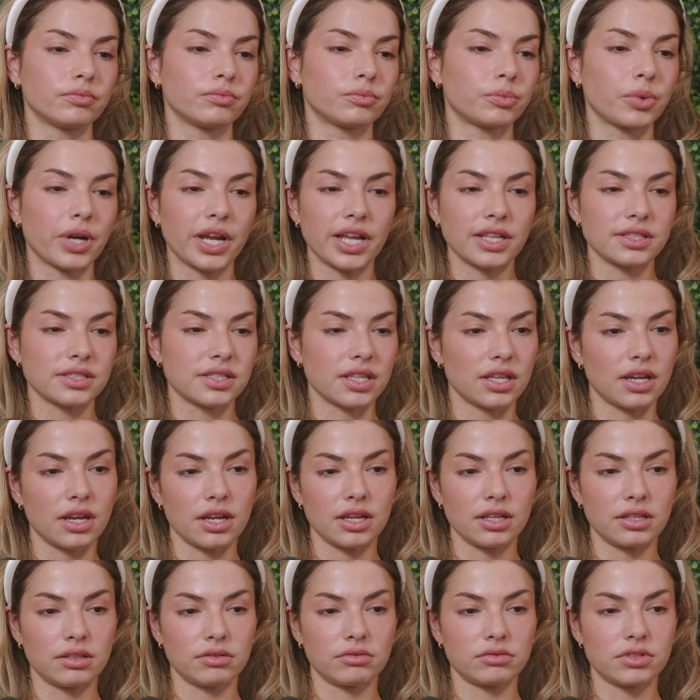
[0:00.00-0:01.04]
brands that
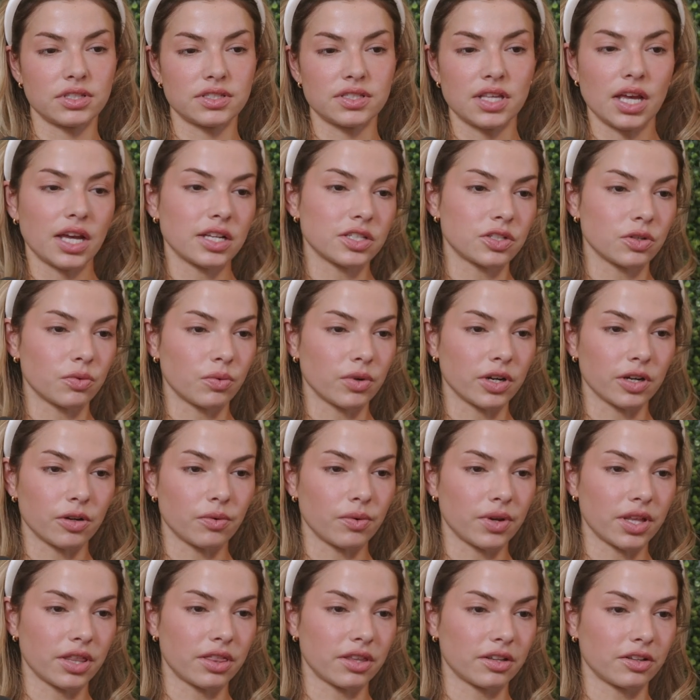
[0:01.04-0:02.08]
I decide to work
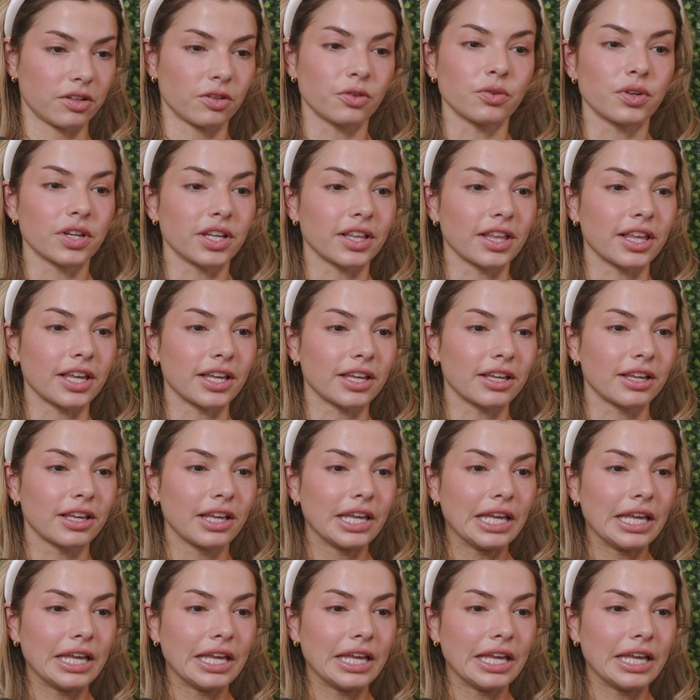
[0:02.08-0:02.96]
with, including like